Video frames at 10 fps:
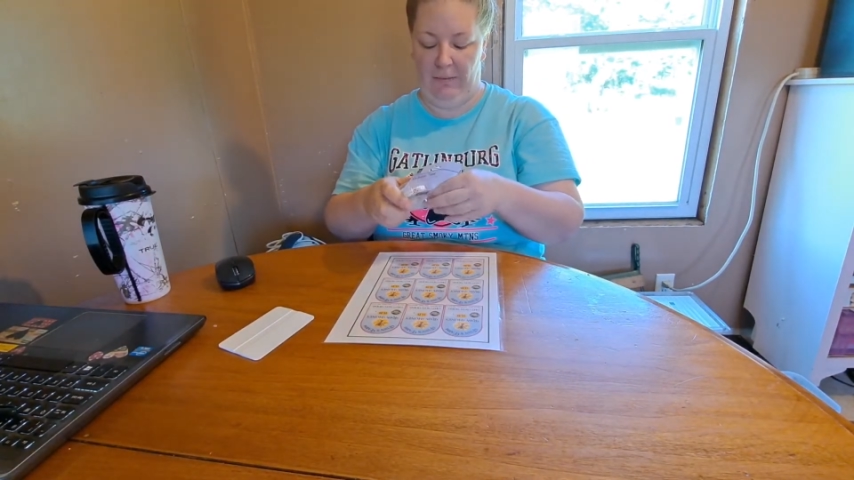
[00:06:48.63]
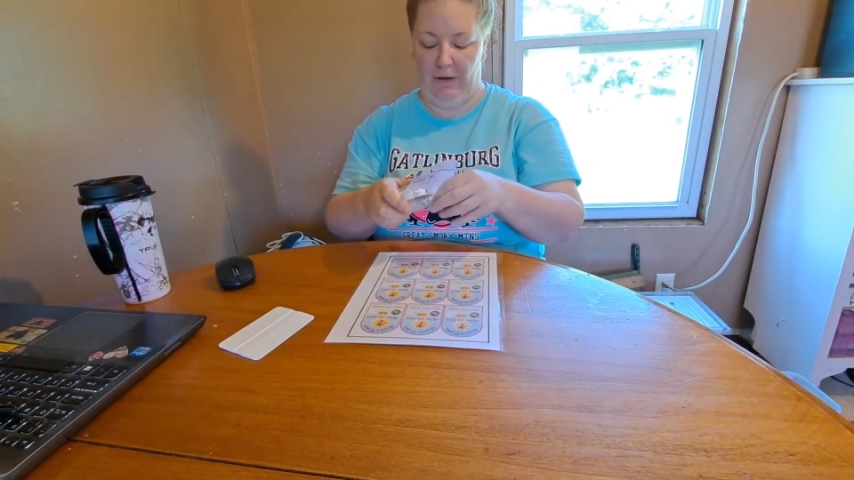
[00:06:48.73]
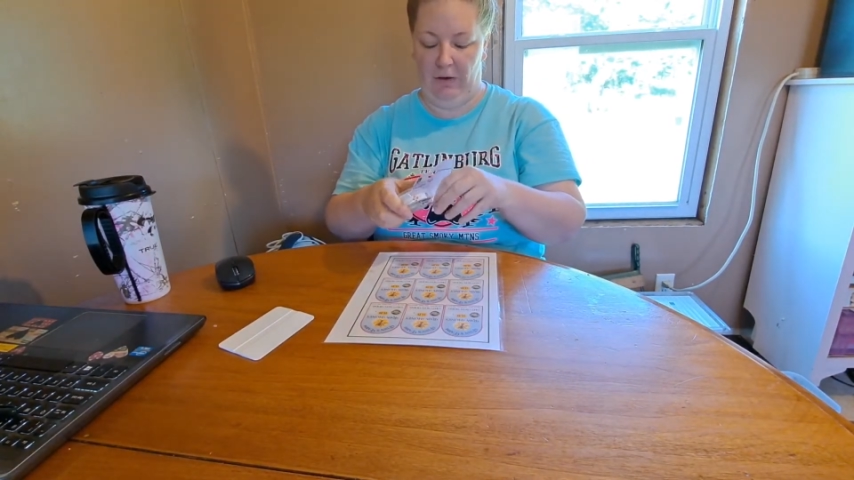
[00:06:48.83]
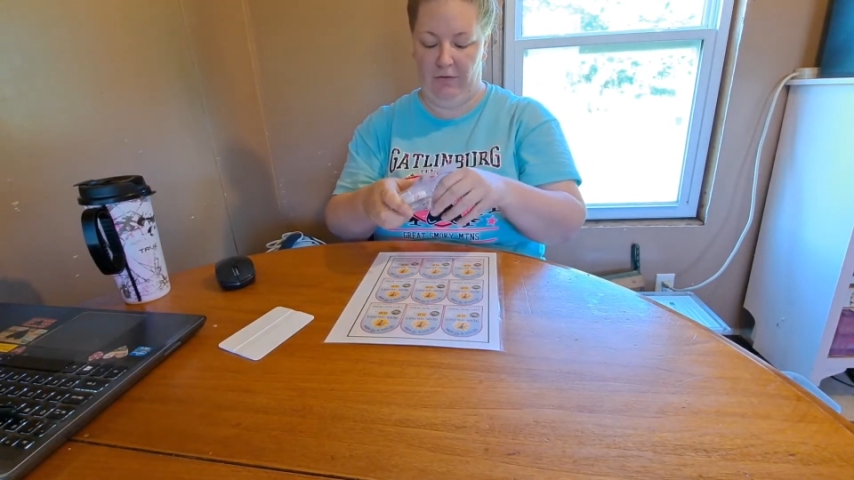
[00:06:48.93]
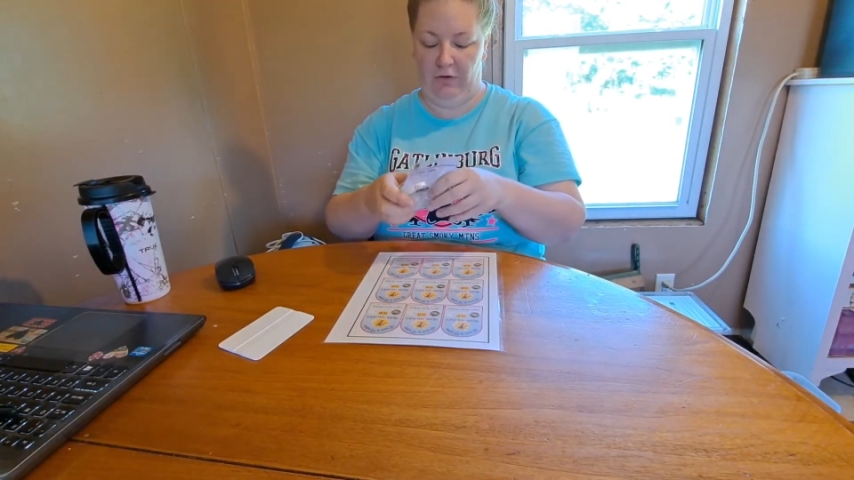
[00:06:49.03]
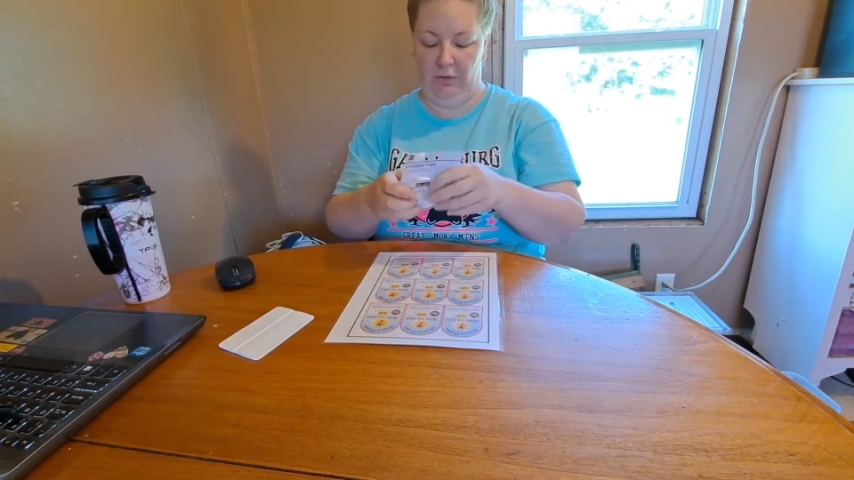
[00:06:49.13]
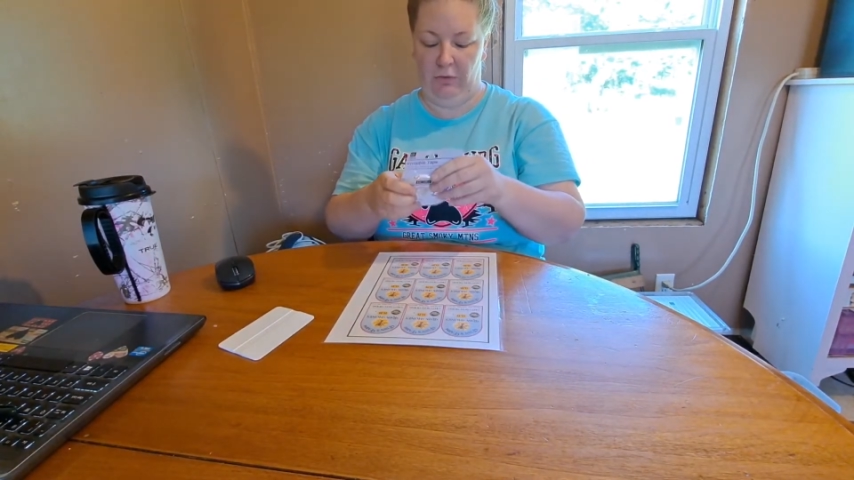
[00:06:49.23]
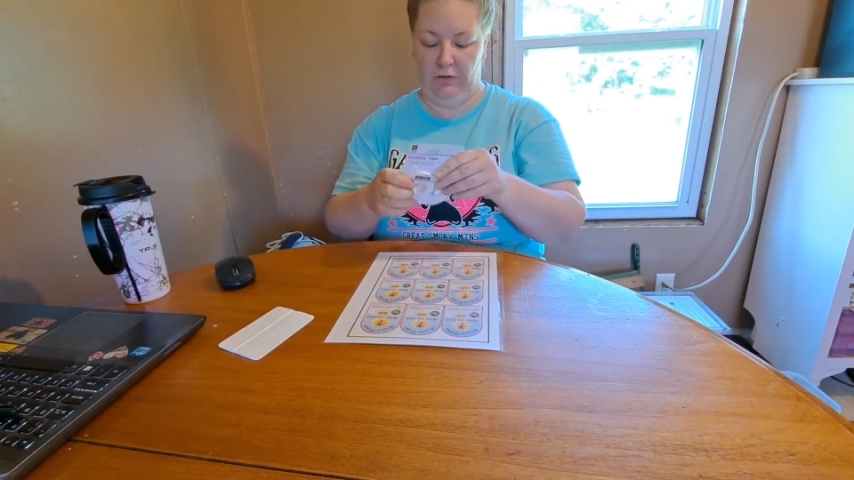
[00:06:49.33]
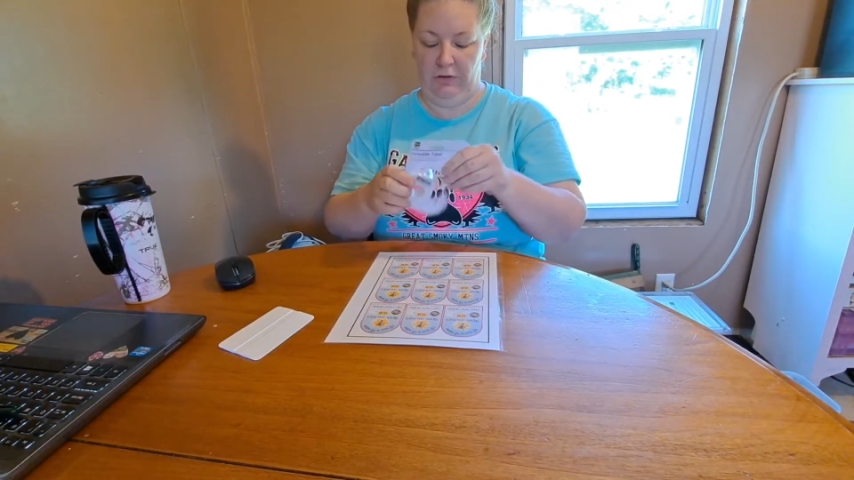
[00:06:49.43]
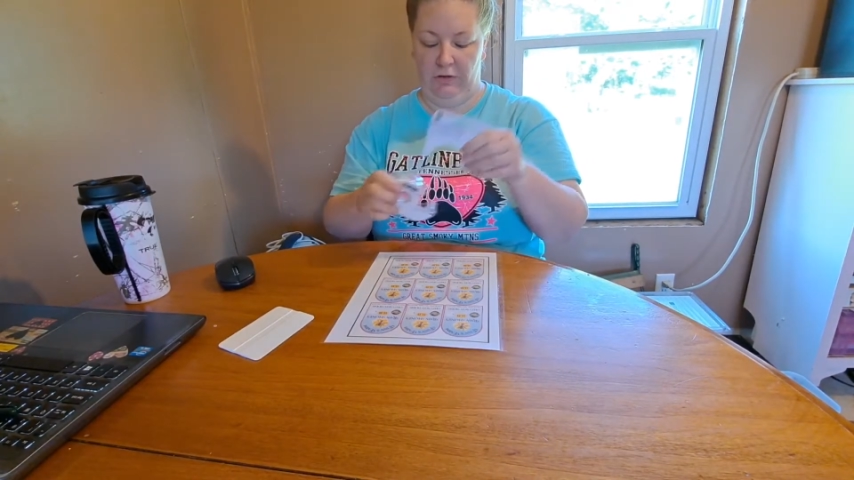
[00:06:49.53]
however you
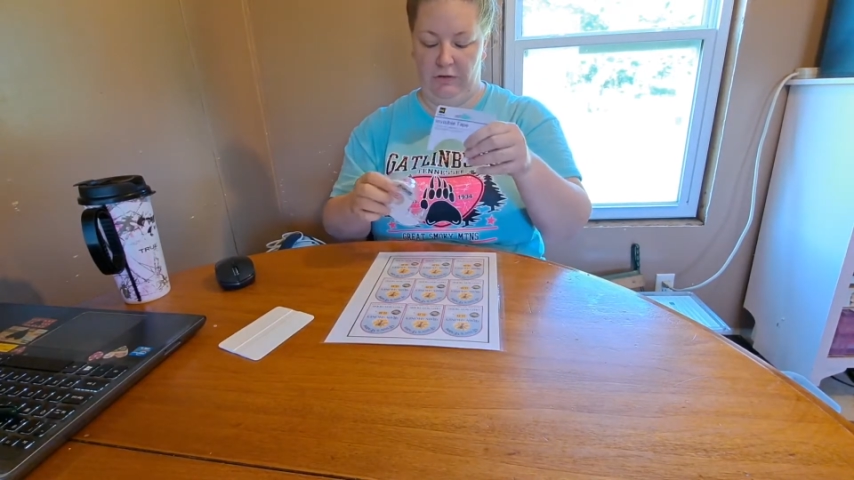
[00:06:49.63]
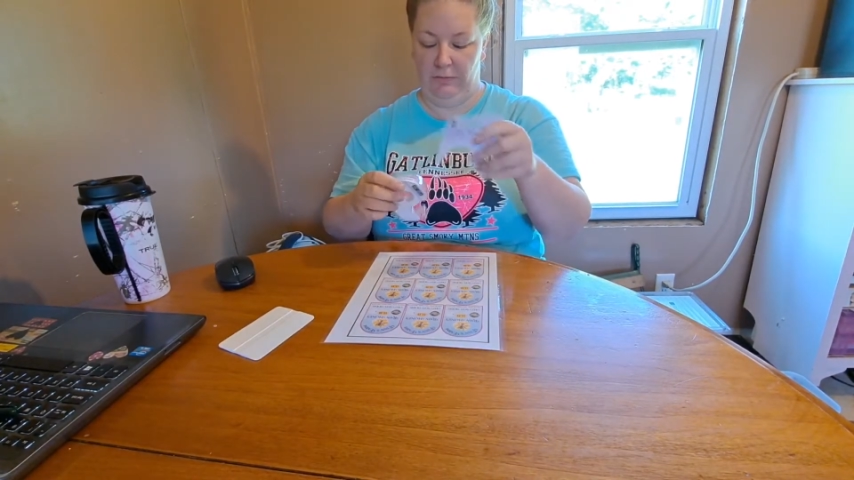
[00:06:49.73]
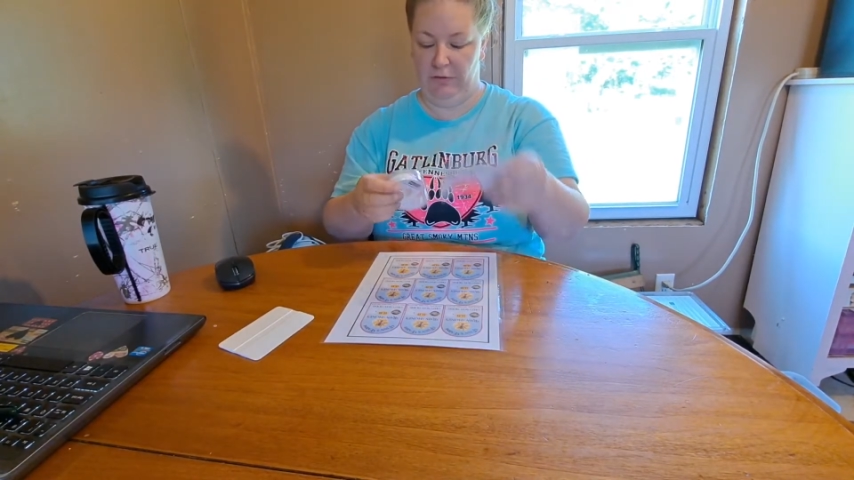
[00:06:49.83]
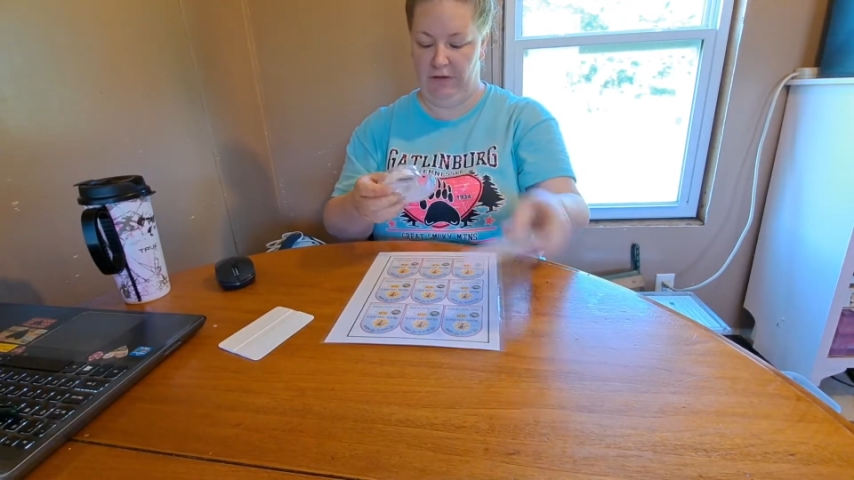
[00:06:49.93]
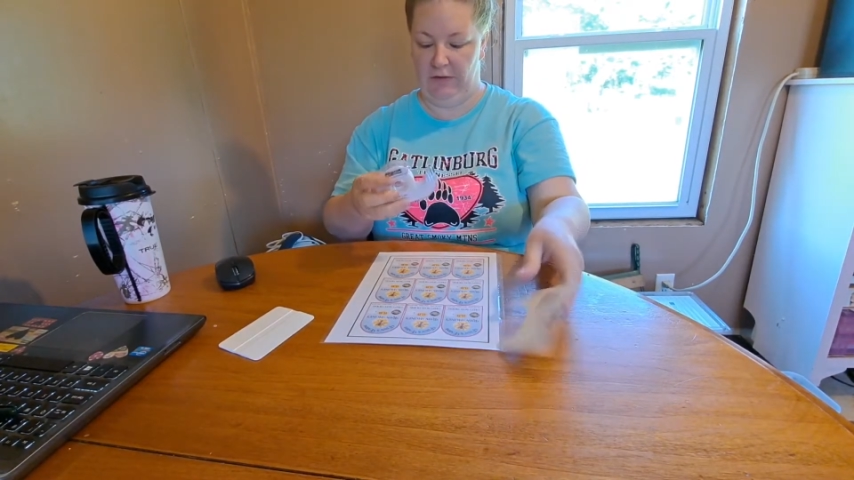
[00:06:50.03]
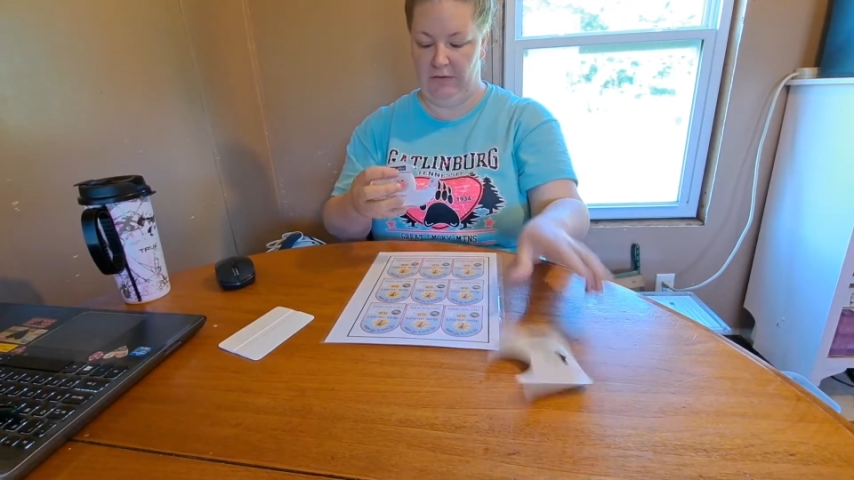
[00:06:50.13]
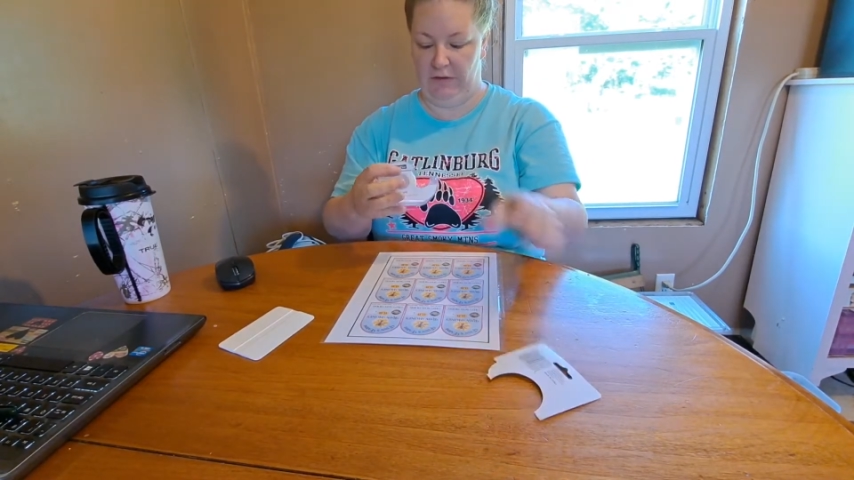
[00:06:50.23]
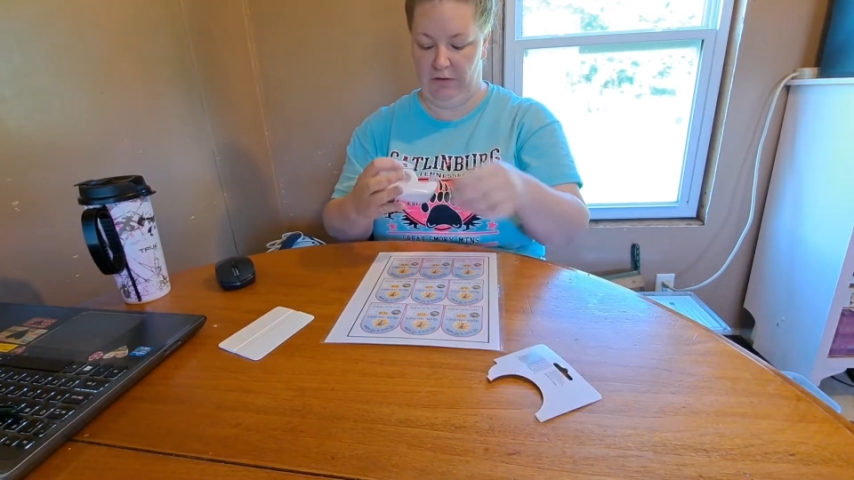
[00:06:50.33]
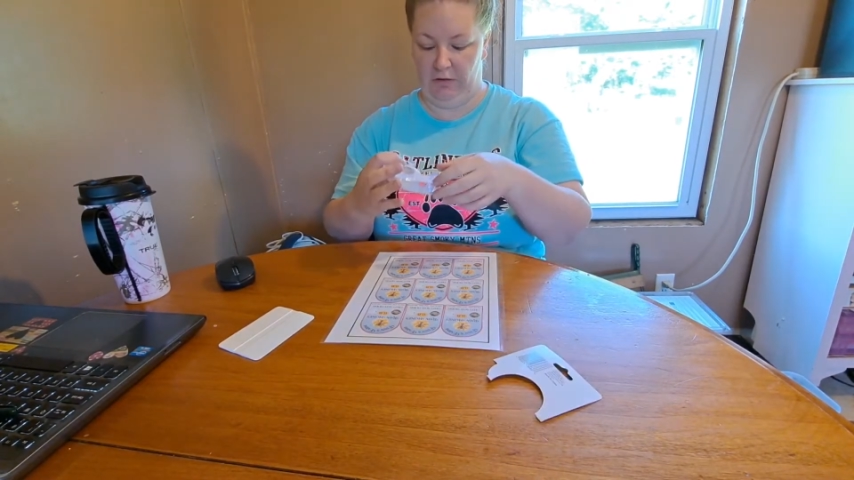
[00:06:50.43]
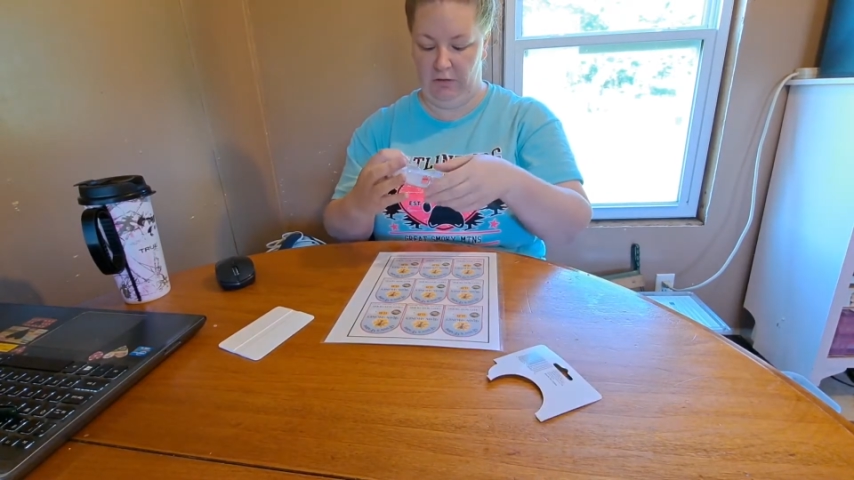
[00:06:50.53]
want to pronounce
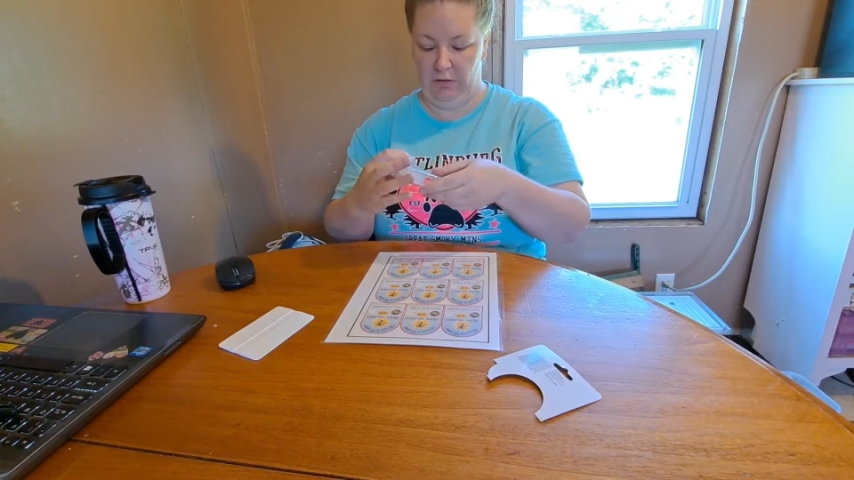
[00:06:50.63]
it.